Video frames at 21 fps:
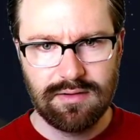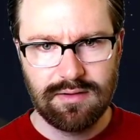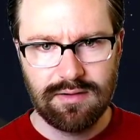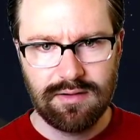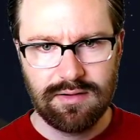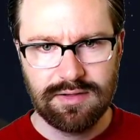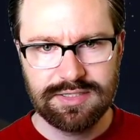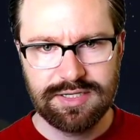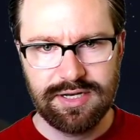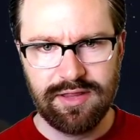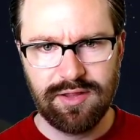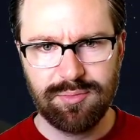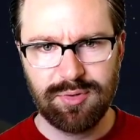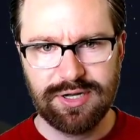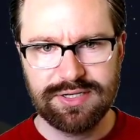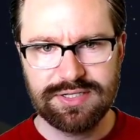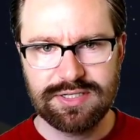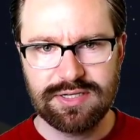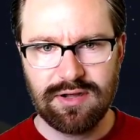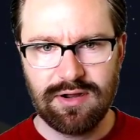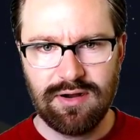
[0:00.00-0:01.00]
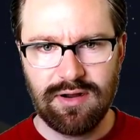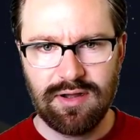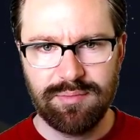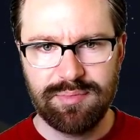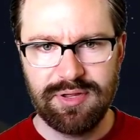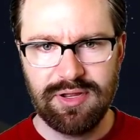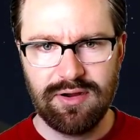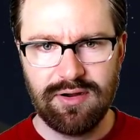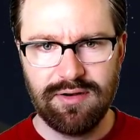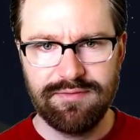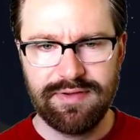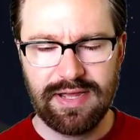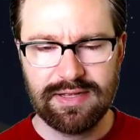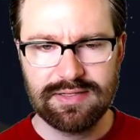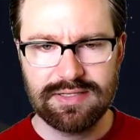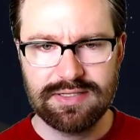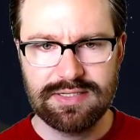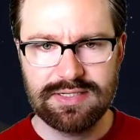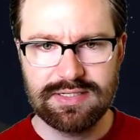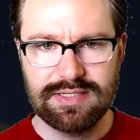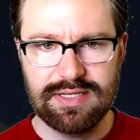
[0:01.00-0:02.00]
There's another bright star up here. In fact,
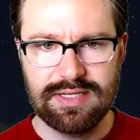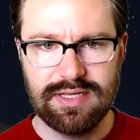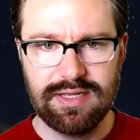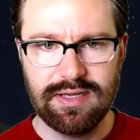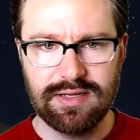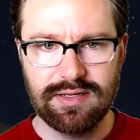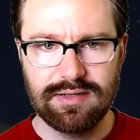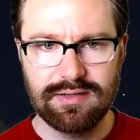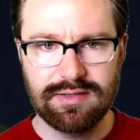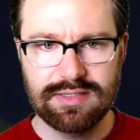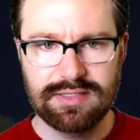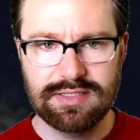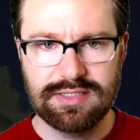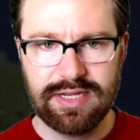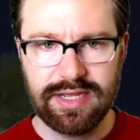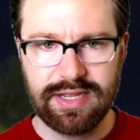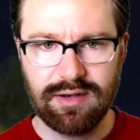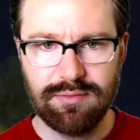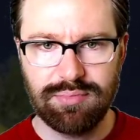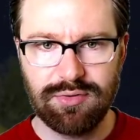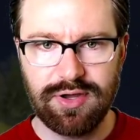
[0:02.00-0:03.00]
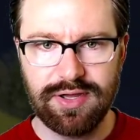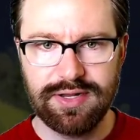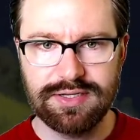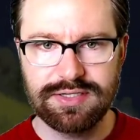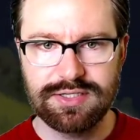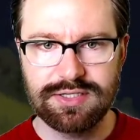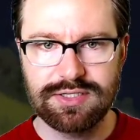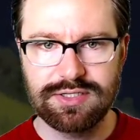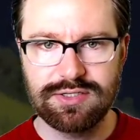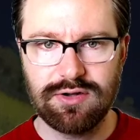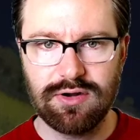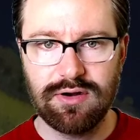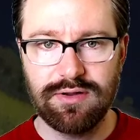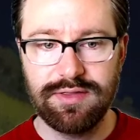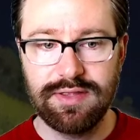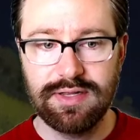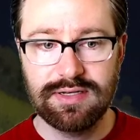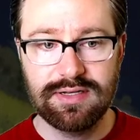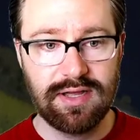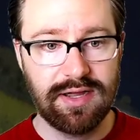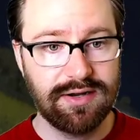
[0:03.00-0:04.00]
this is the second brightest star in the
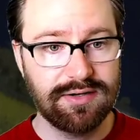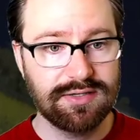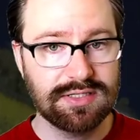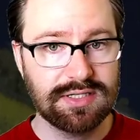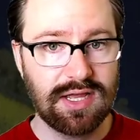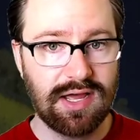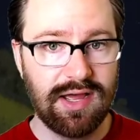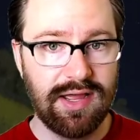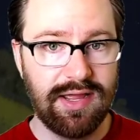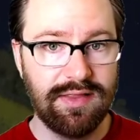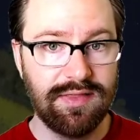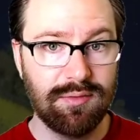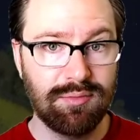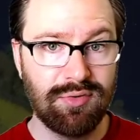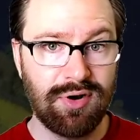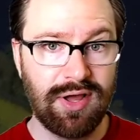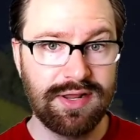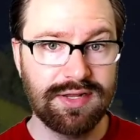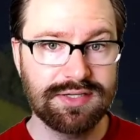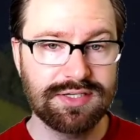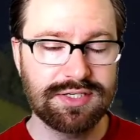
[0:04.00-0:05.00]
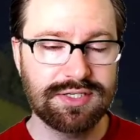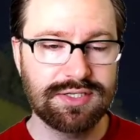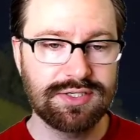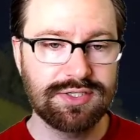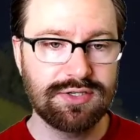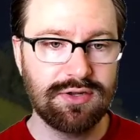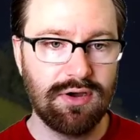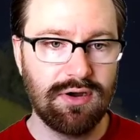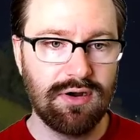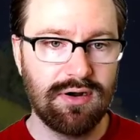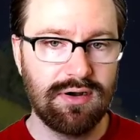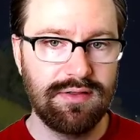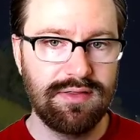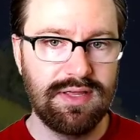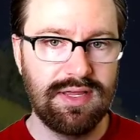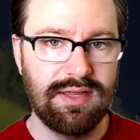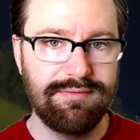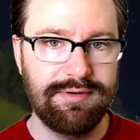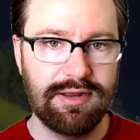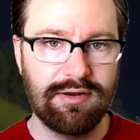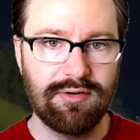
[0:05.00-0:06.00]
entire sky and the brightest star in the
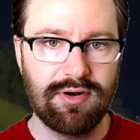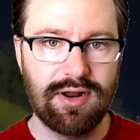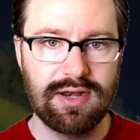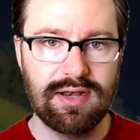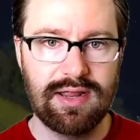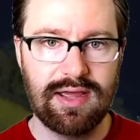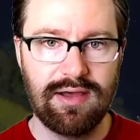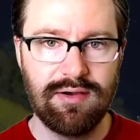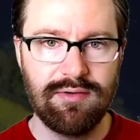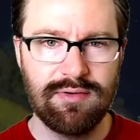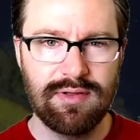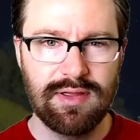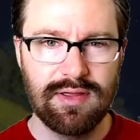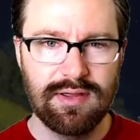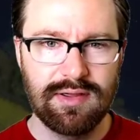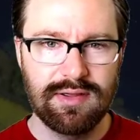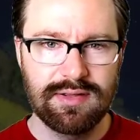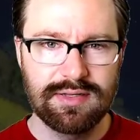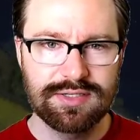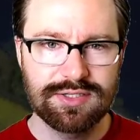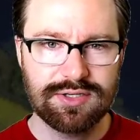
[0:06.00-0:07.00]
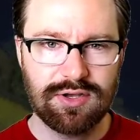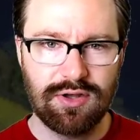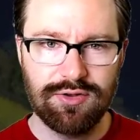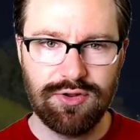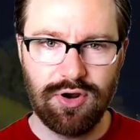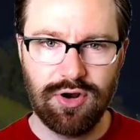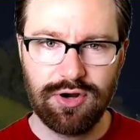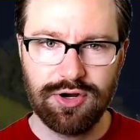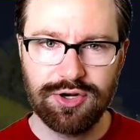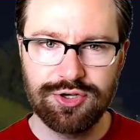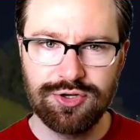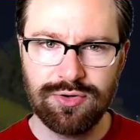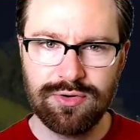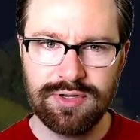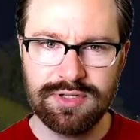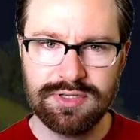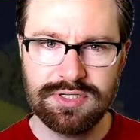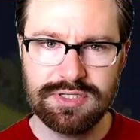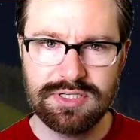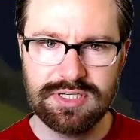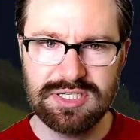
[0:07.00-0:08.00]
evening right now. It's called
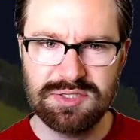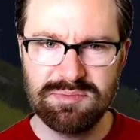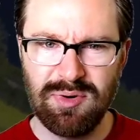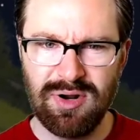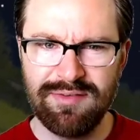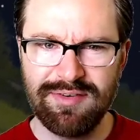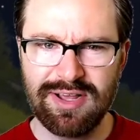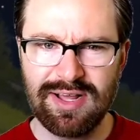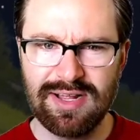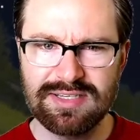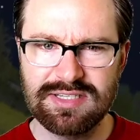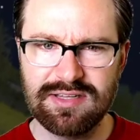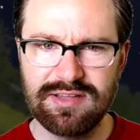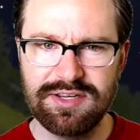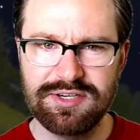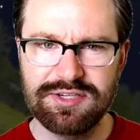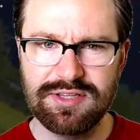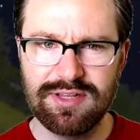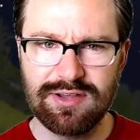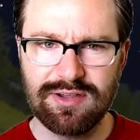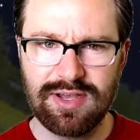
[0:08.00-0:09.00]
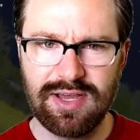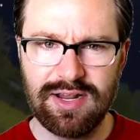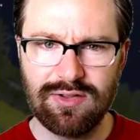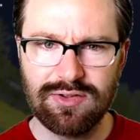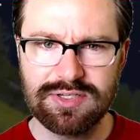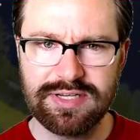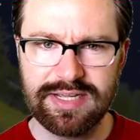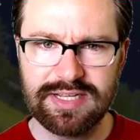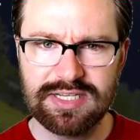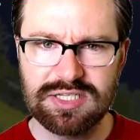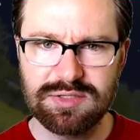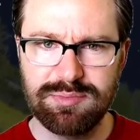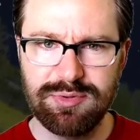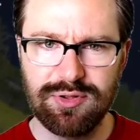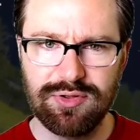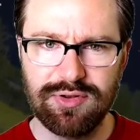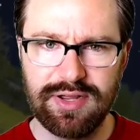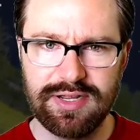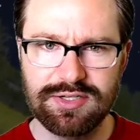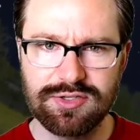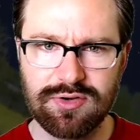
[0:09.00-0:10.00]
Arcturus. It's part of a constellation that kind of looks like a
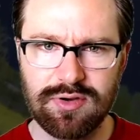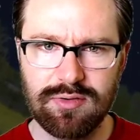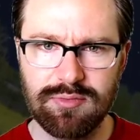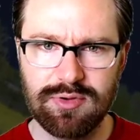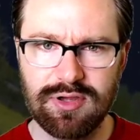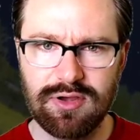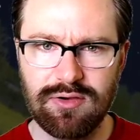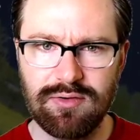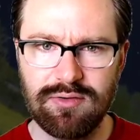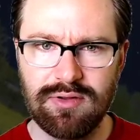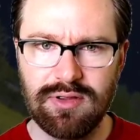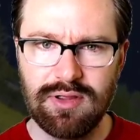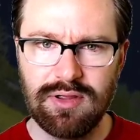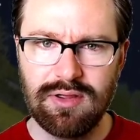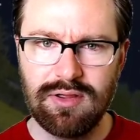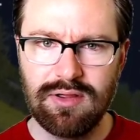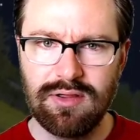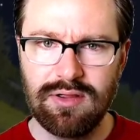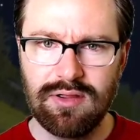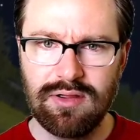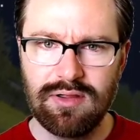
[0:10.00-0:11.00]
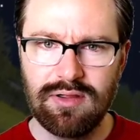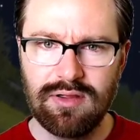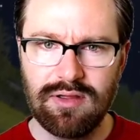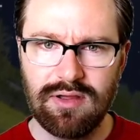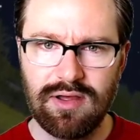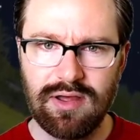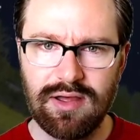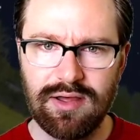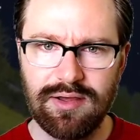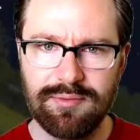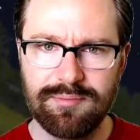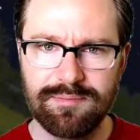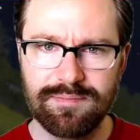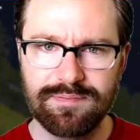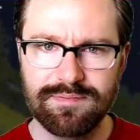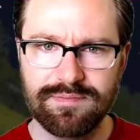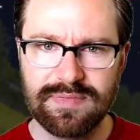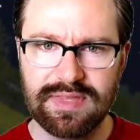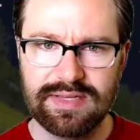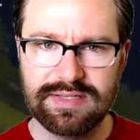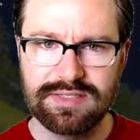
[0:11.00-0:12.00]
spilled ice cream cone. Uh,
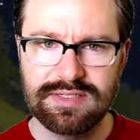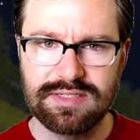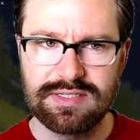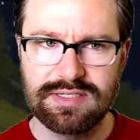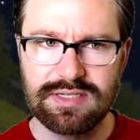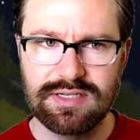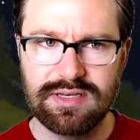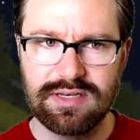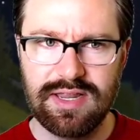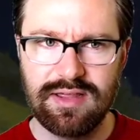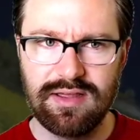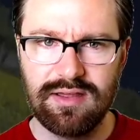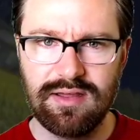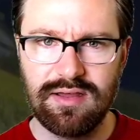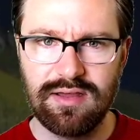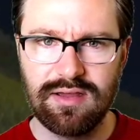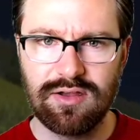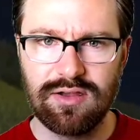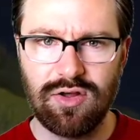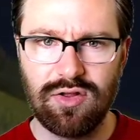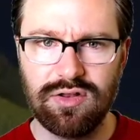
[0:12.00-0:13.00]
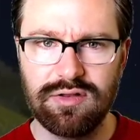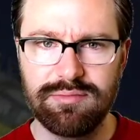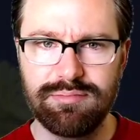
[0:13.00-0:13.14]
it's uh, called